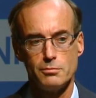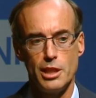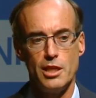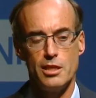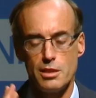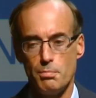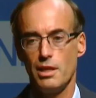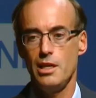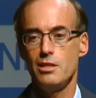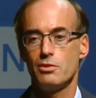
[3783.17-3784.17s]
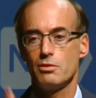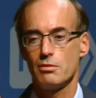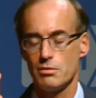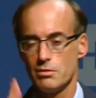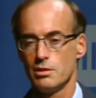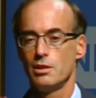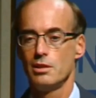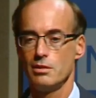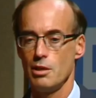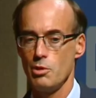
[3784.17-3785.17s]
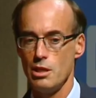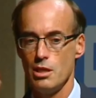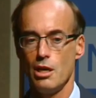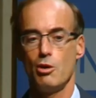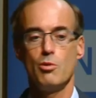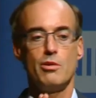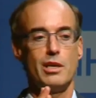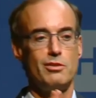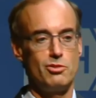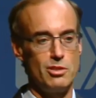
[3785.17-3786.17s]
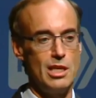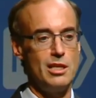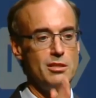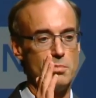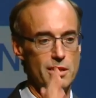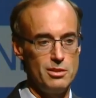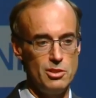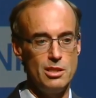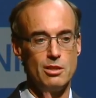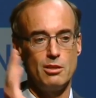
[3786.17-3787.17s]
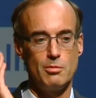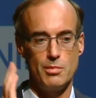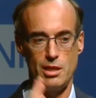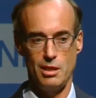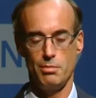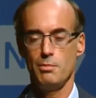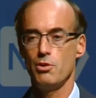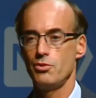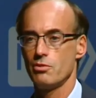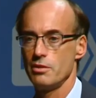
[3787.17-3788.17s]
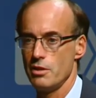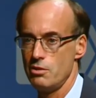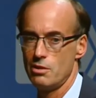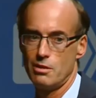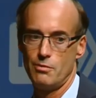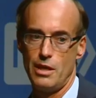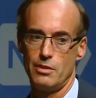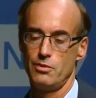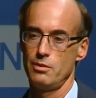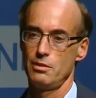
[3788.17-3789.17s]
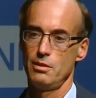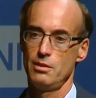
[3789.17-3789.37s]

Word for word: But it is the place that we know gets changed by the genome and by post translational events.